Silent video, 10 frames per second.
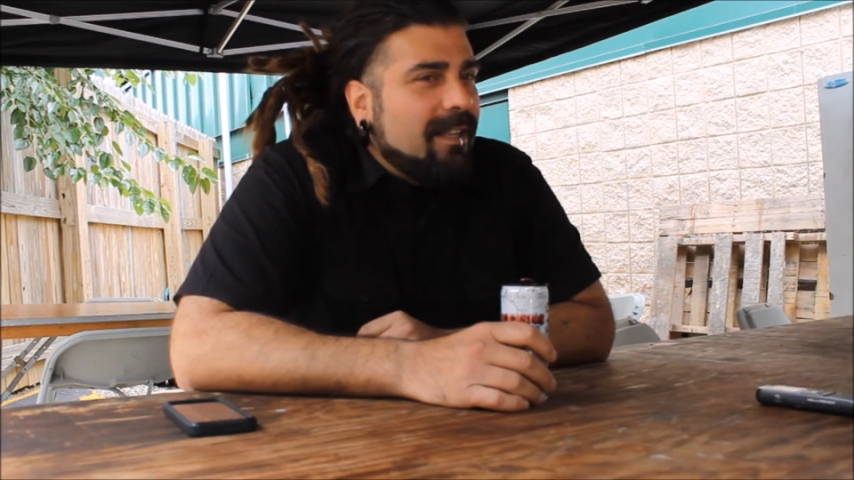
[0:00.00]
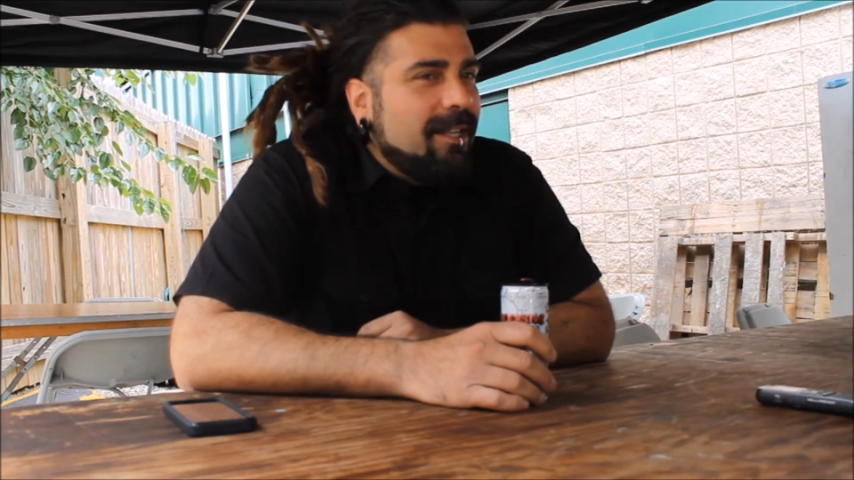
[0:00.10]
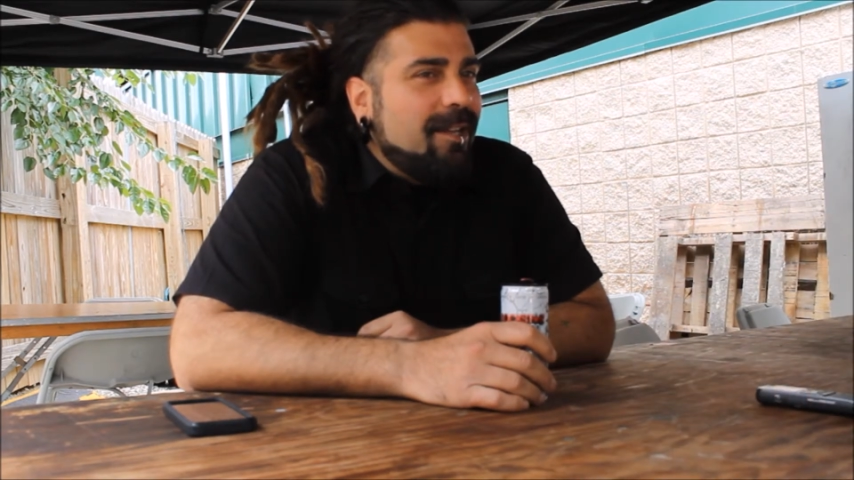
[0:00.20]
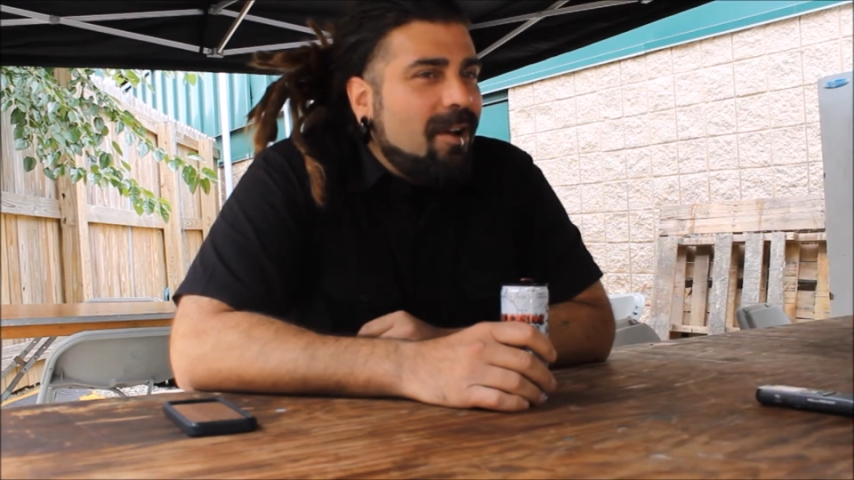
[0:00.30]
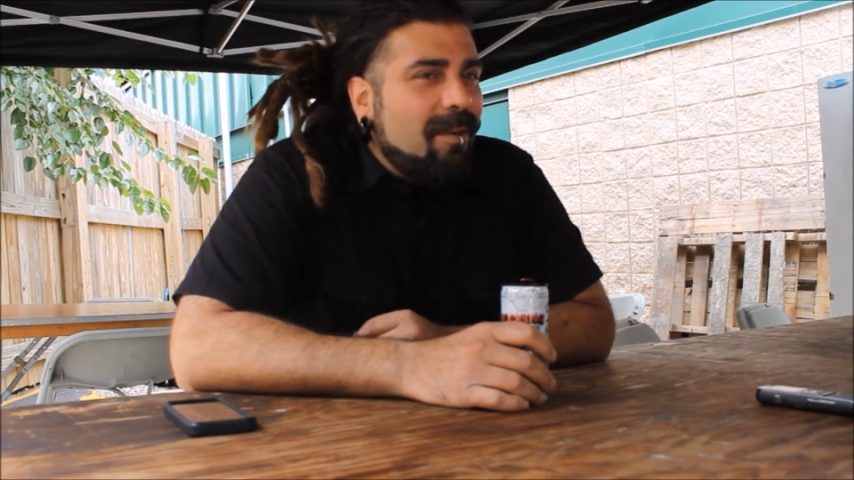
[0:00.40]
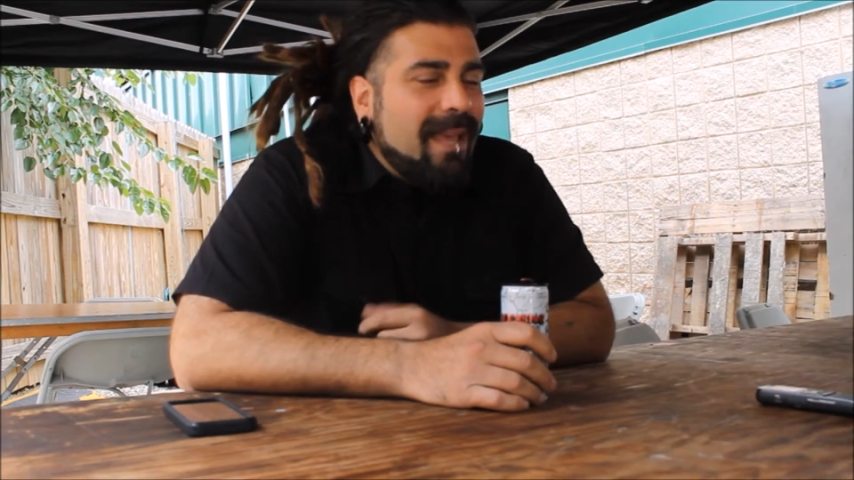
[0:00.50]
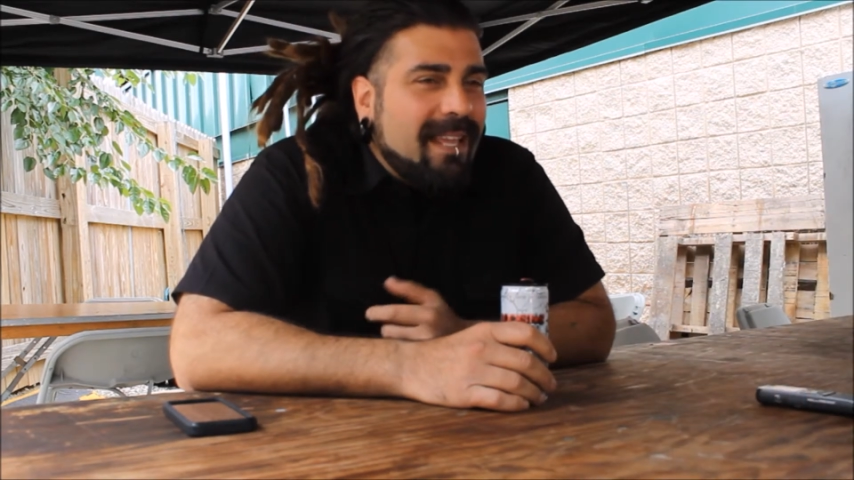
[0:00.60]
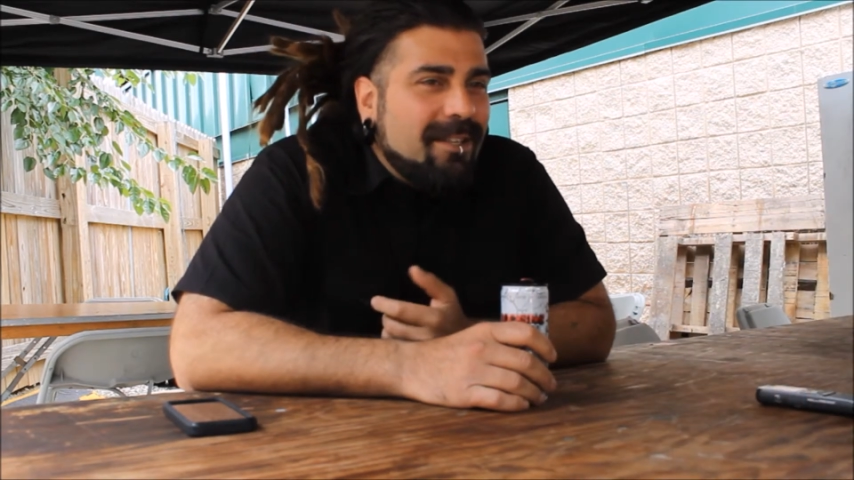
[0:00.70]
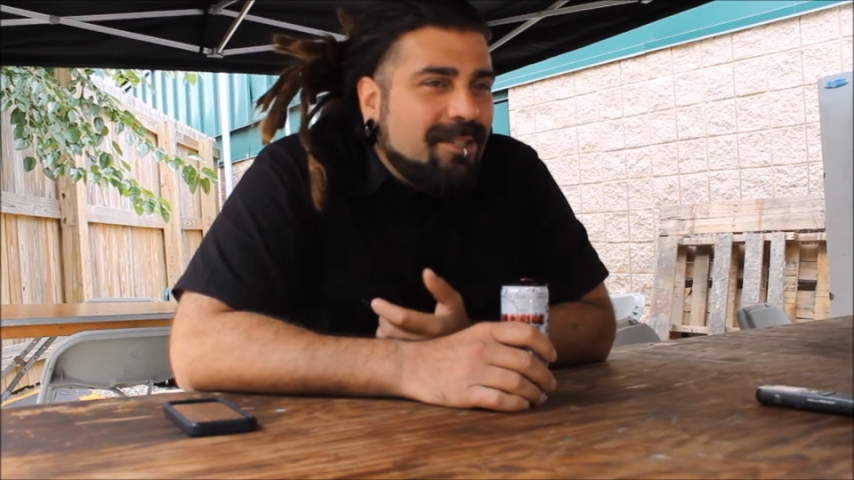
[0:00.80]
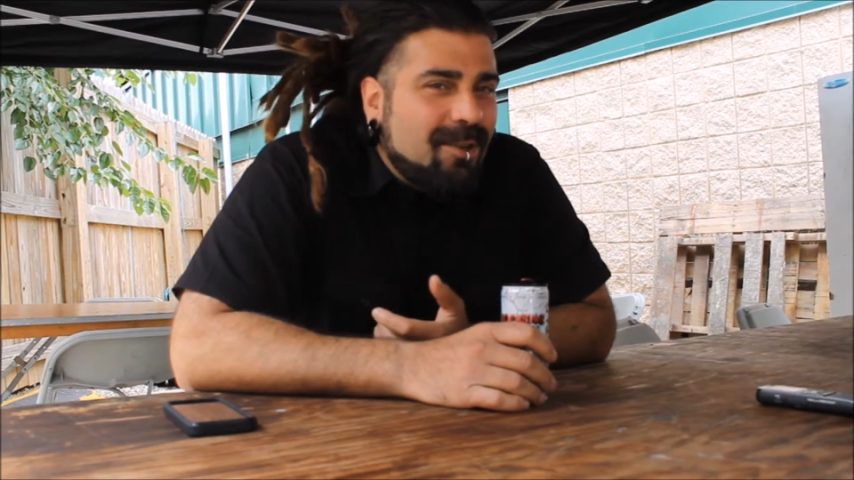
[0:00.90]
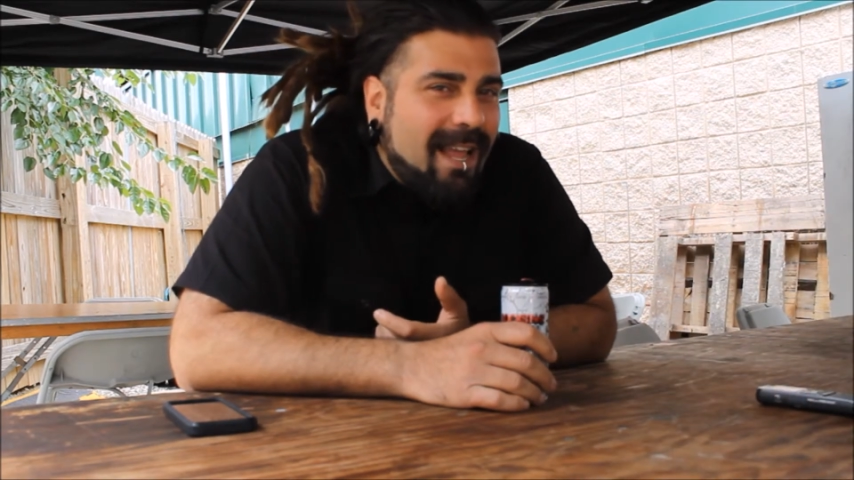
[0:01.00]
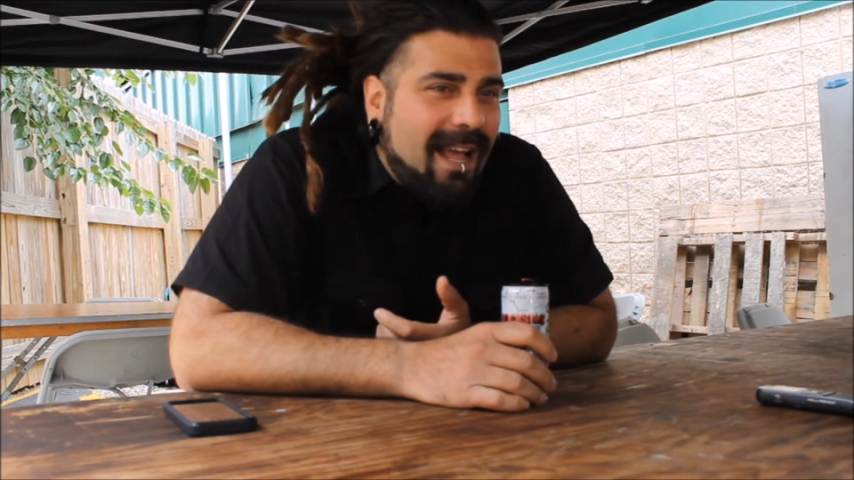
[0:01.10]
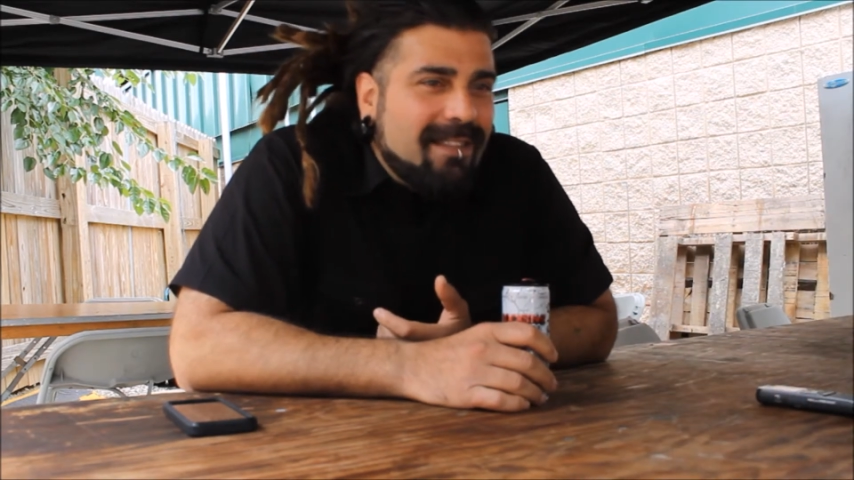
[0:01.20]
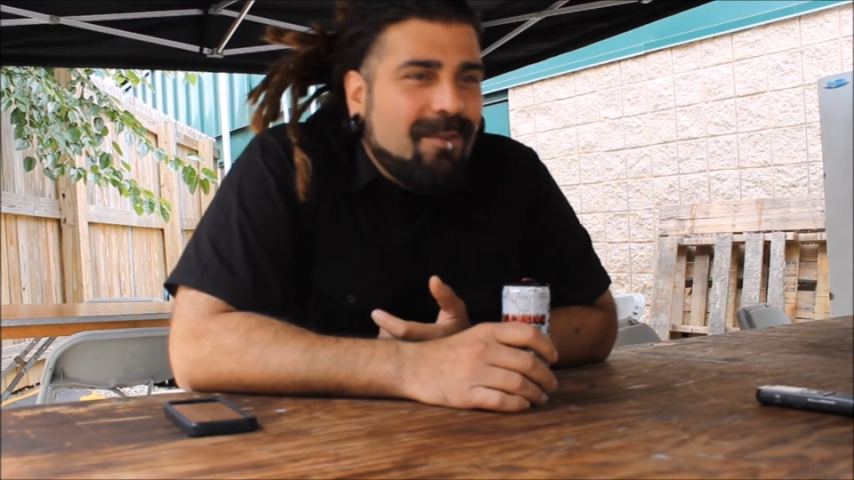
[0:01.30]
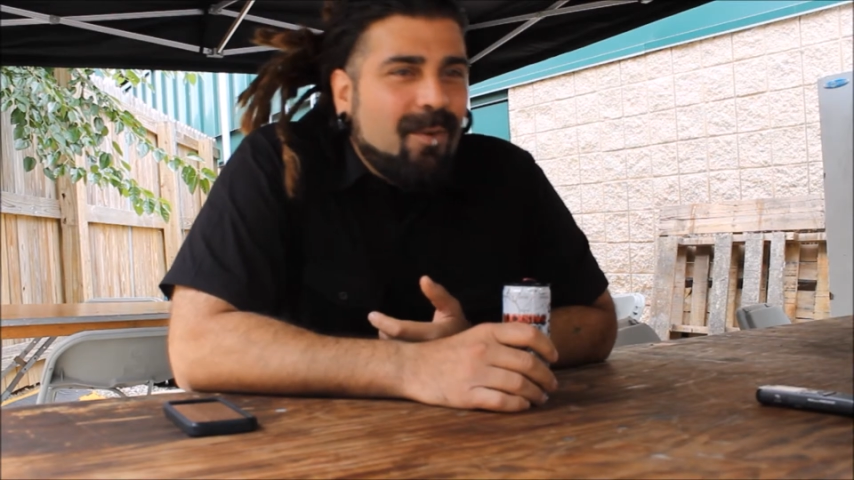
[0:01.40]
You know, man, you try
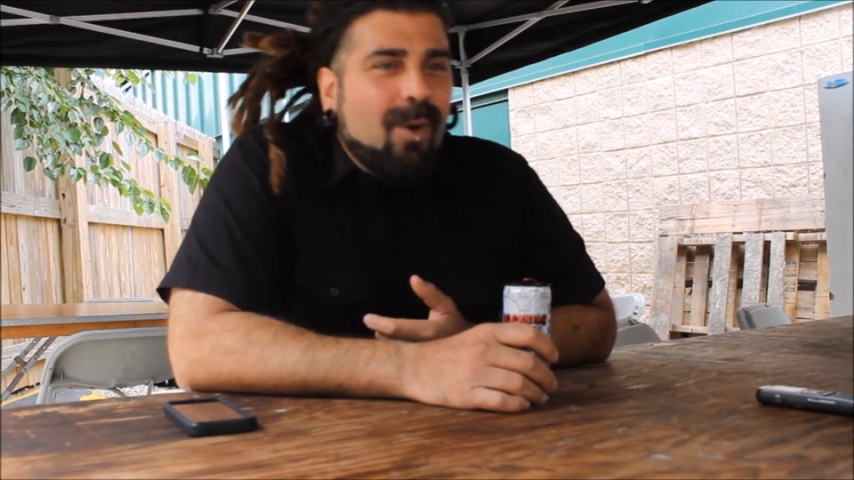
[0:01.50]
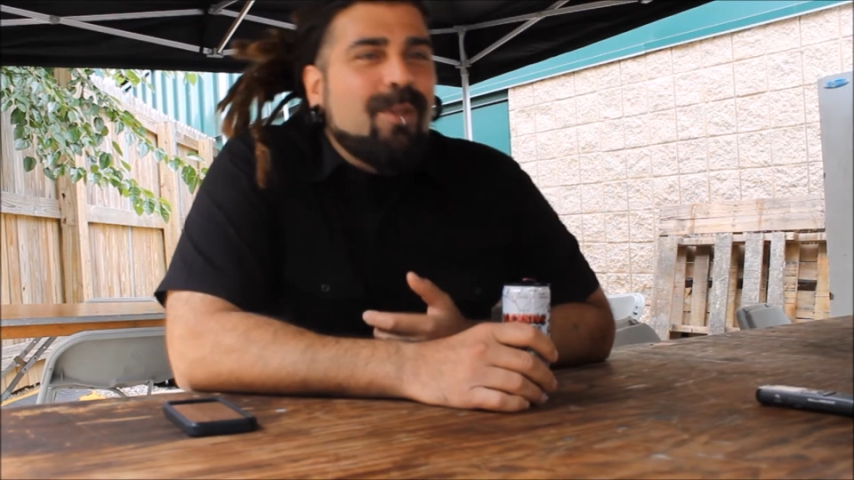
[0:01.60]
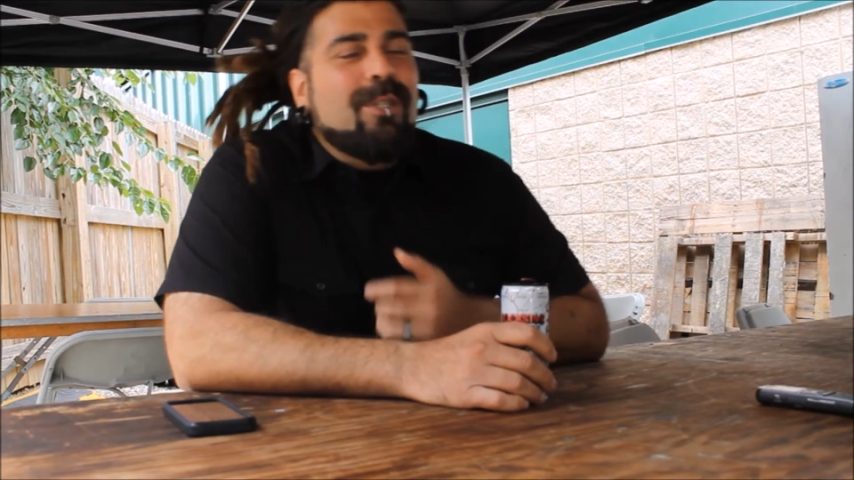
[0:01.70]
on the road.